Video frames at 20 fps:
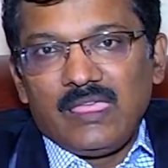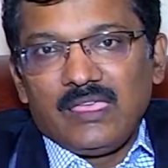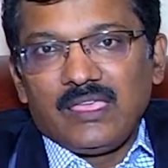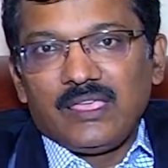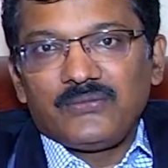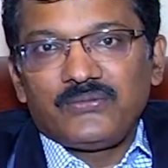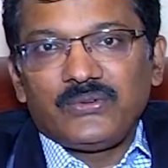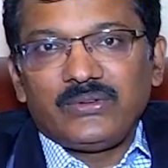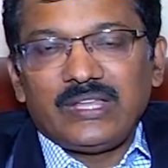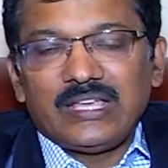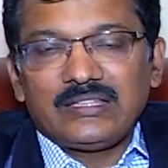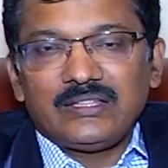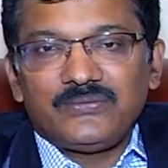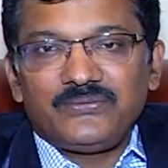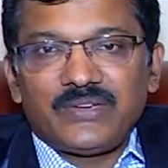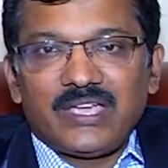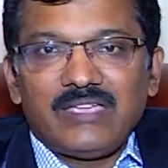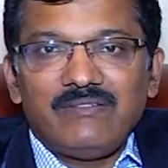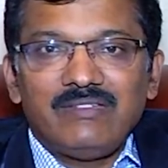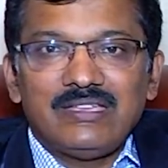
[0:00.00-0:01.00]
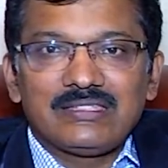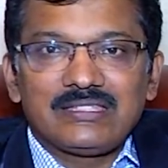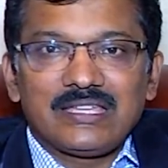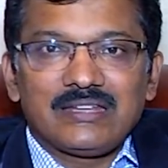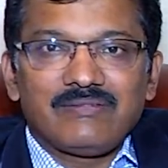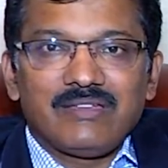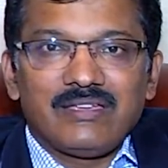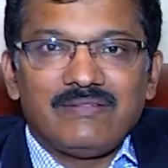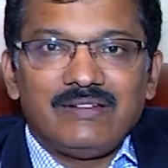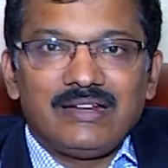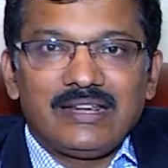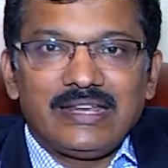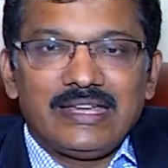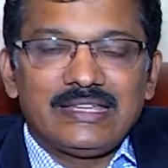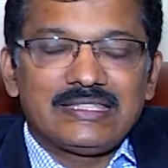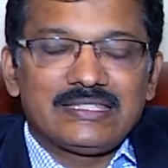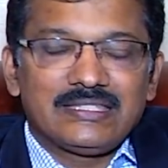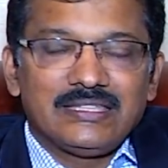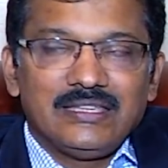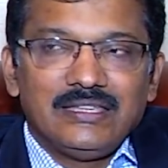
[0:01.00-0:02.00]
If you take the five year survival
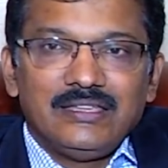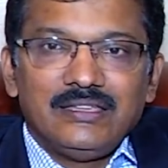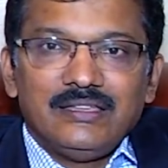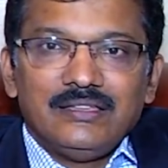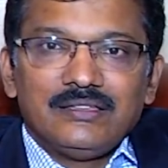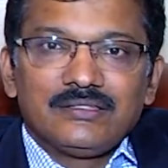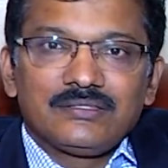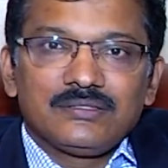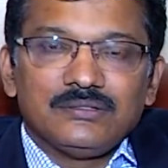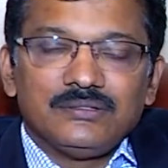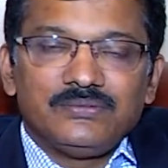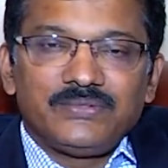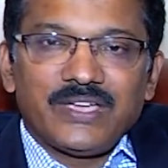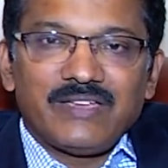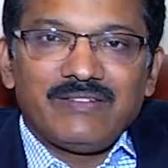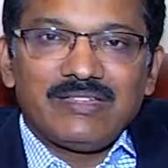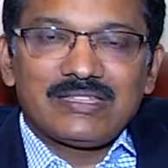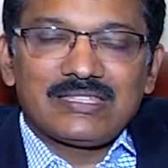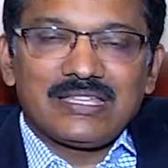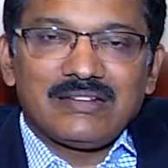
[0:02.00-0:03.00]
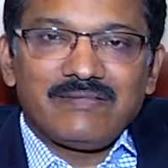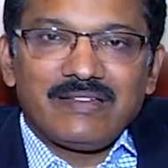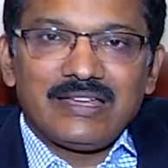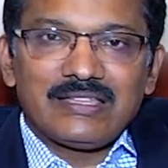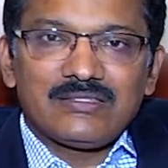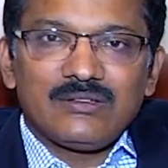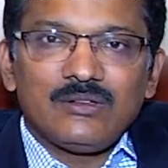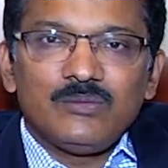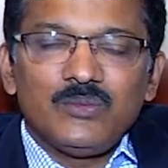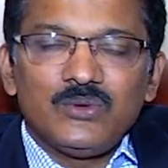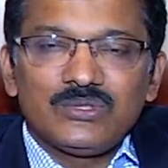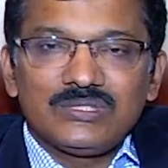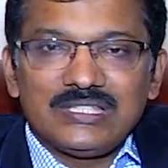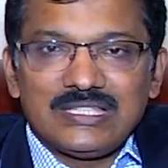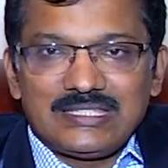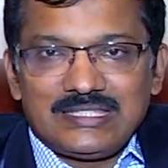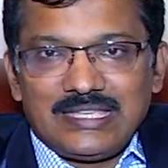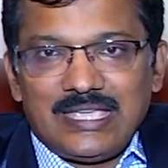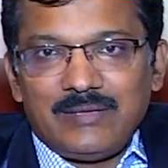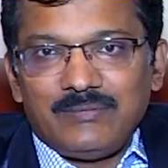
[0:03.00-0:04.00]
rates, so five year survival rate is almost
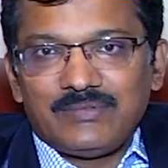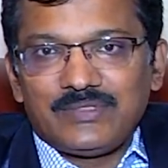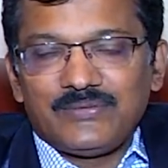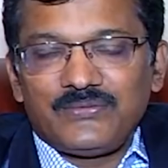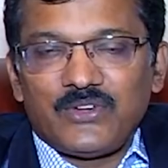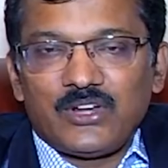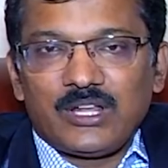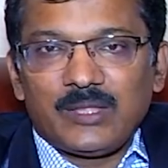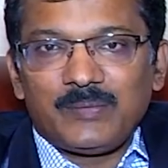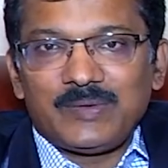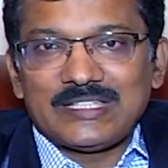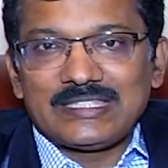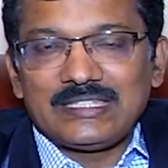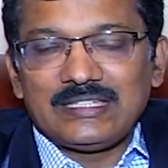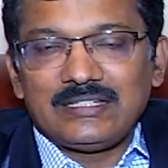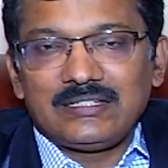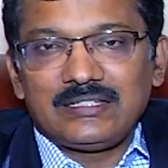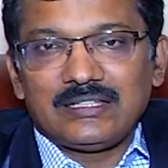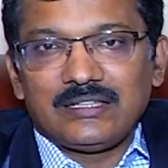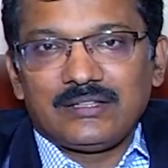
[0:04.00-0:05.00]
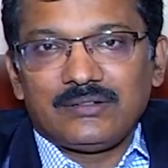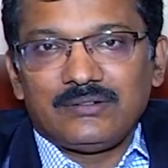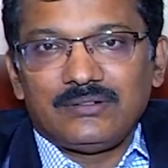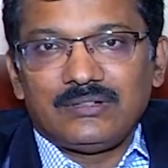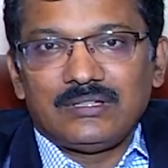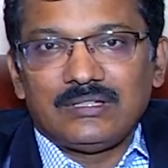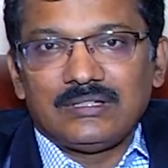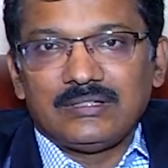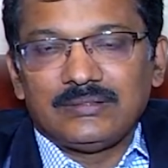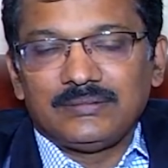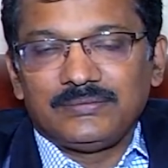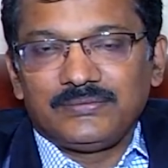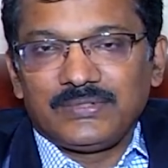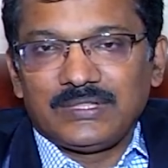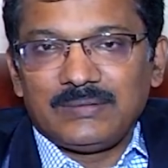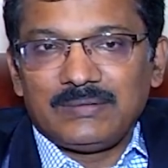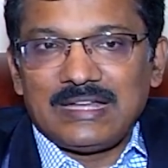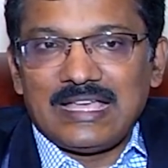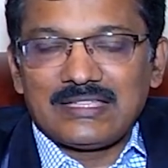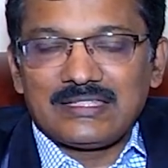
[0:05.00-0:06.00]
the same, so forty percent around uh, for
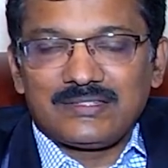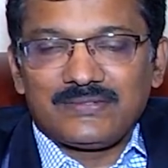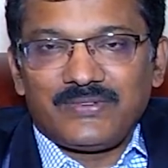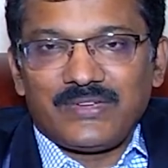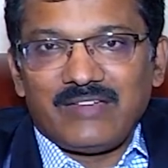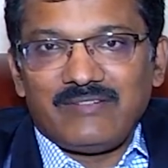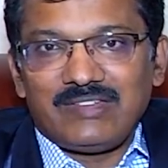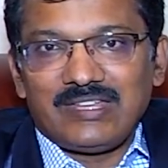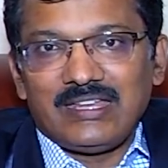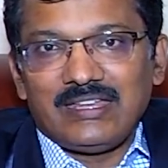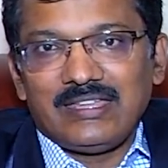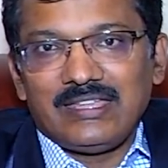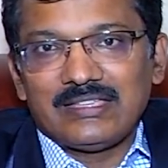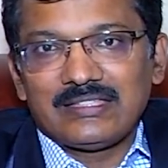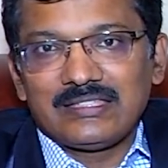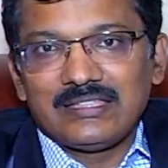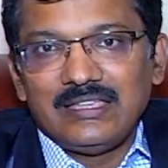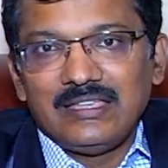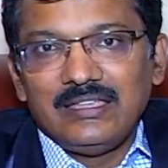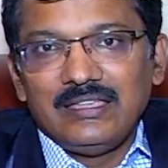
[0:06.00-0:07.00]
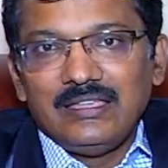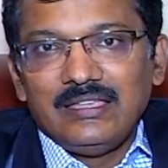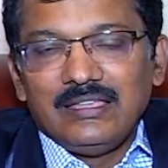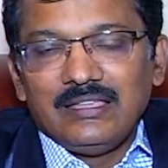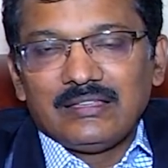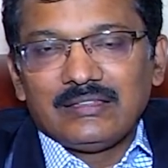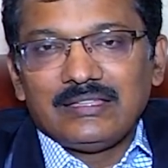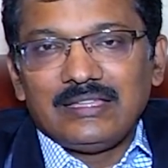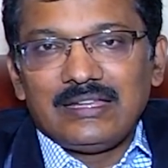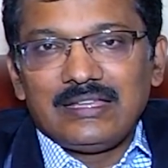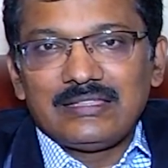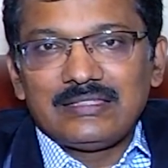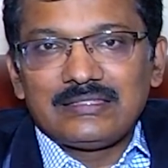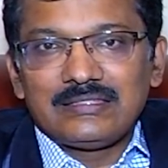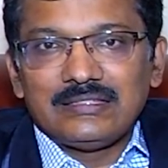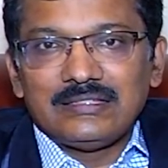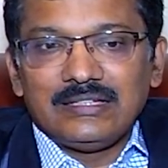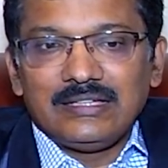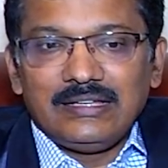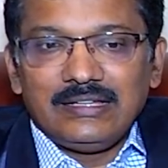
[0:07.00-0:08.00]
the last five to ten years. There is
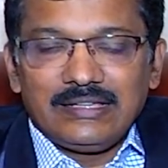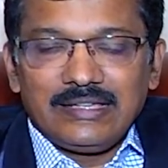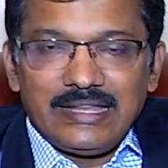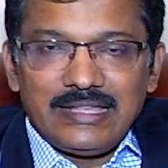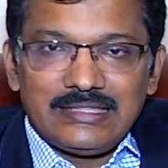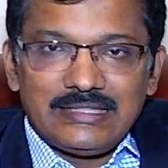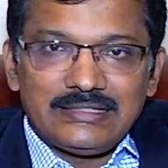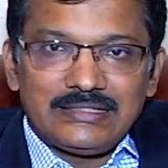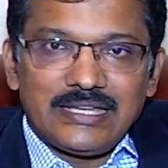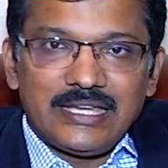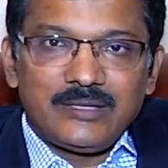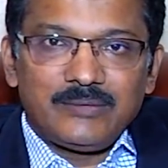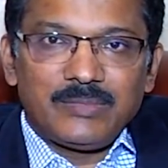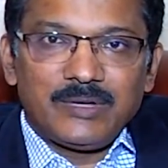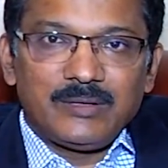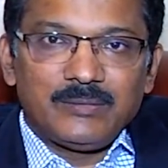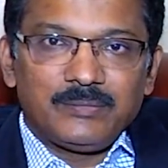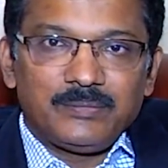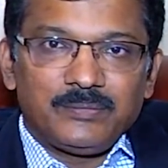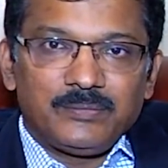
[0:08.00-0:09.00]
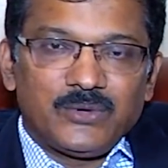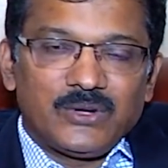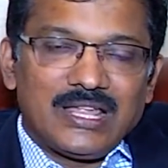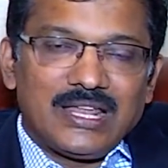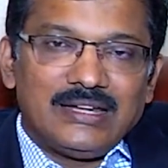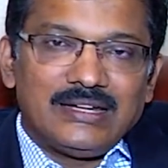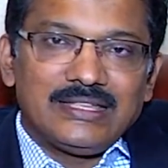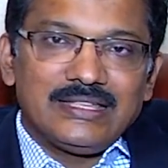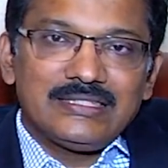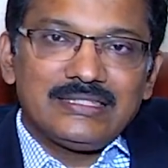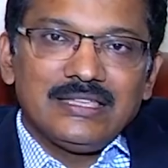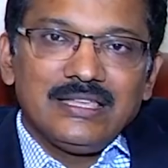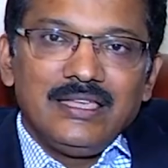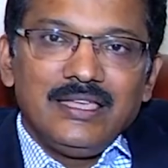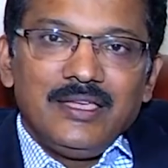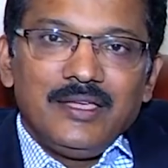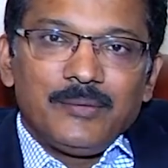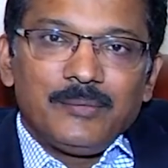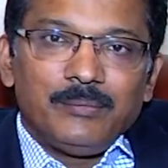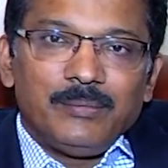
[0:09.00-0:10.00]
uh, increase in treatment modalities,
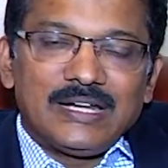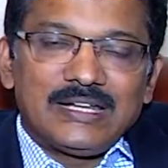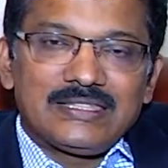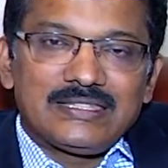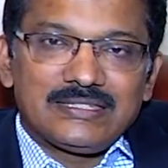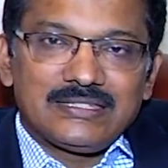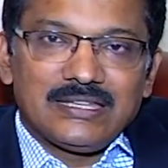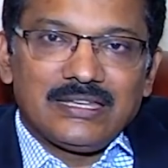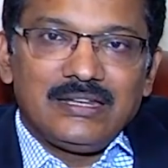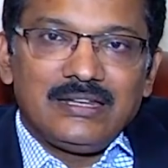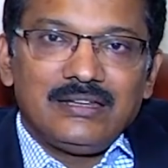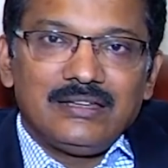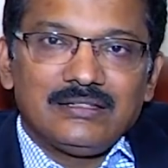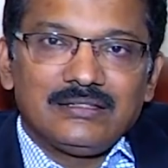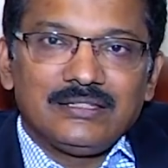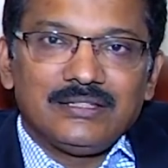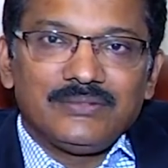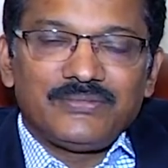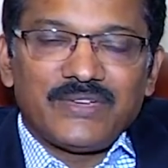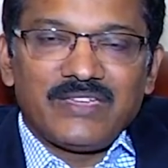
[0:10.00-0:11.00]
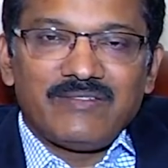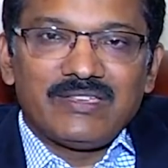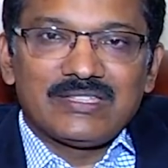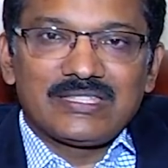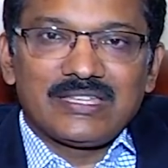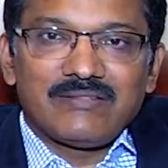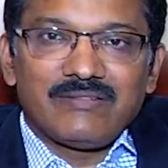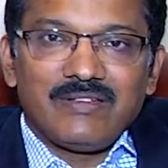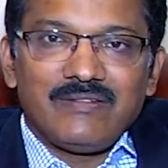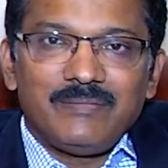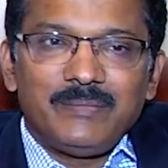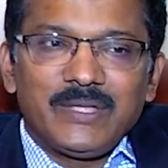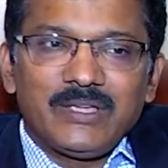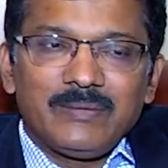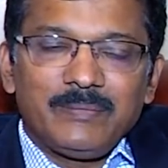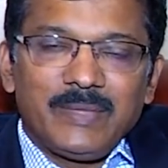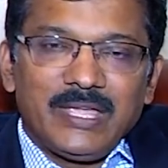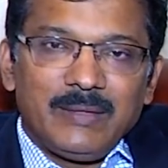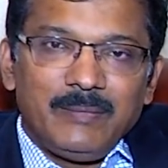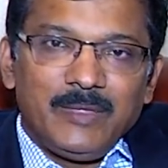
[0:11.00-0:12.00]
but still the five year survival,
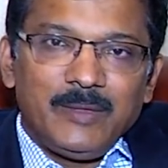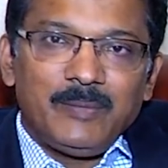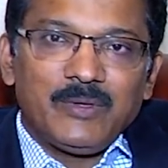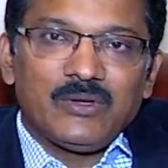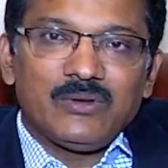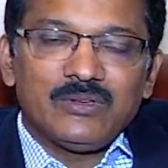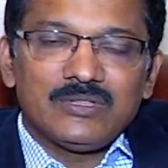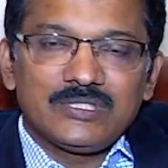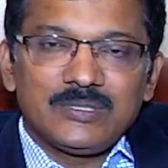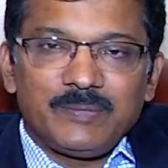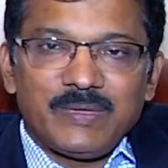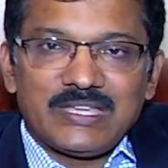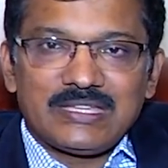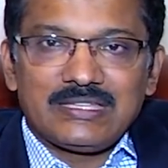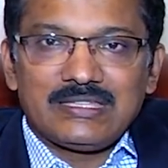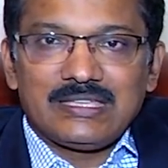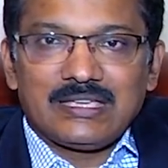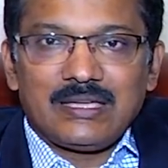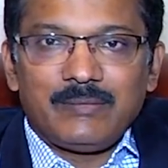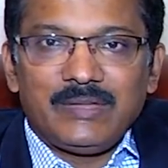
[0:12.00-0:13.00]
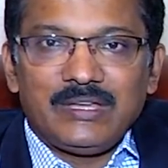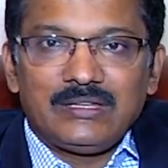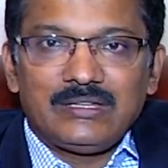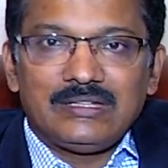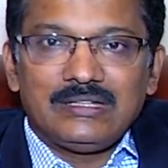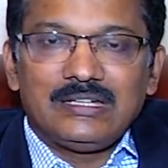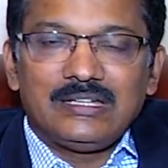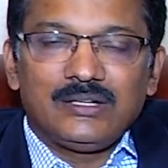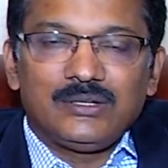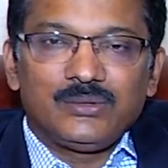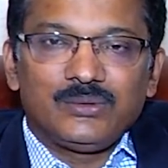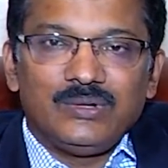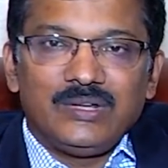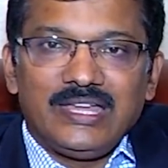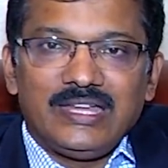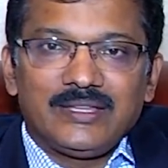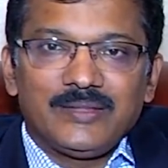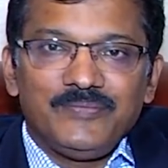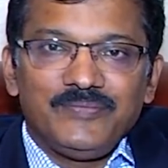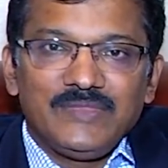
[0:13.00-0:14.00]
maybe because the patients are coming little too
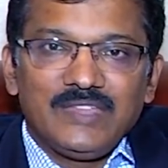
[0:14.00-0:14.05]
late.